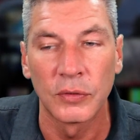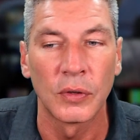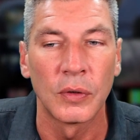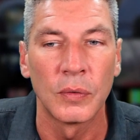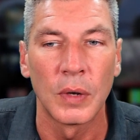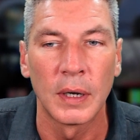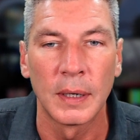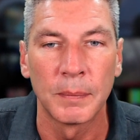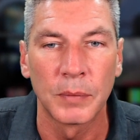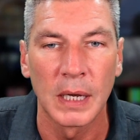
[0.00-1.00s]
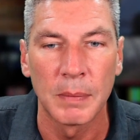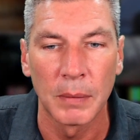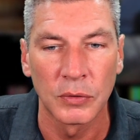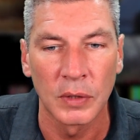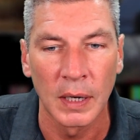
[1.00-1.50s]
to keep up
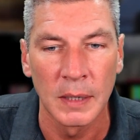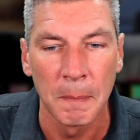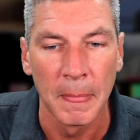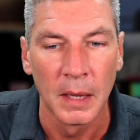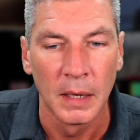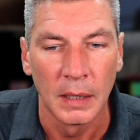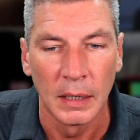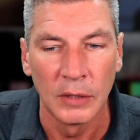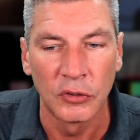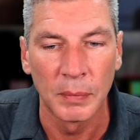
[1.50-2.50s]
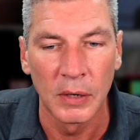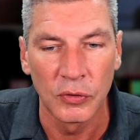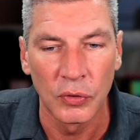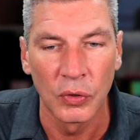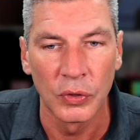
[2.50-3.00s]
to date is to make
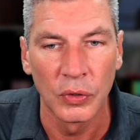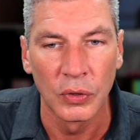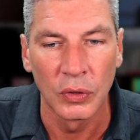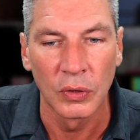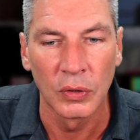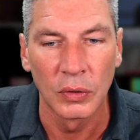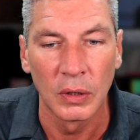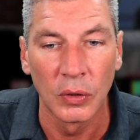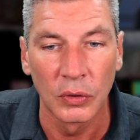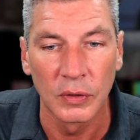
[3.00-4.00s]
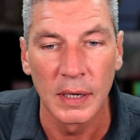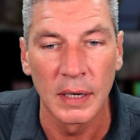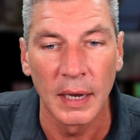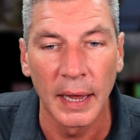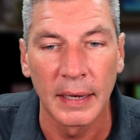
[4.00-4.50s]
sure you're logged
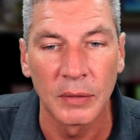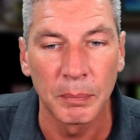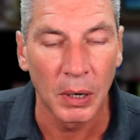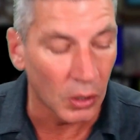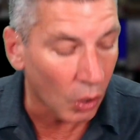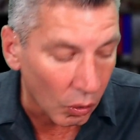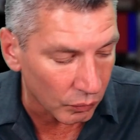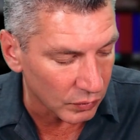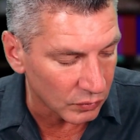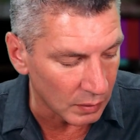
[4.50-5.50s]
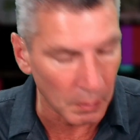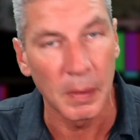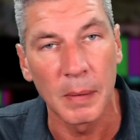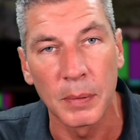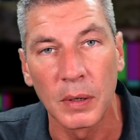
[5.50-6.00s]
in and part of the Sigma
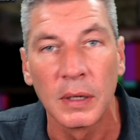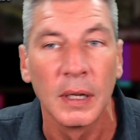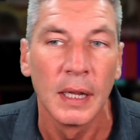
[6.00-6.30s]
Prepper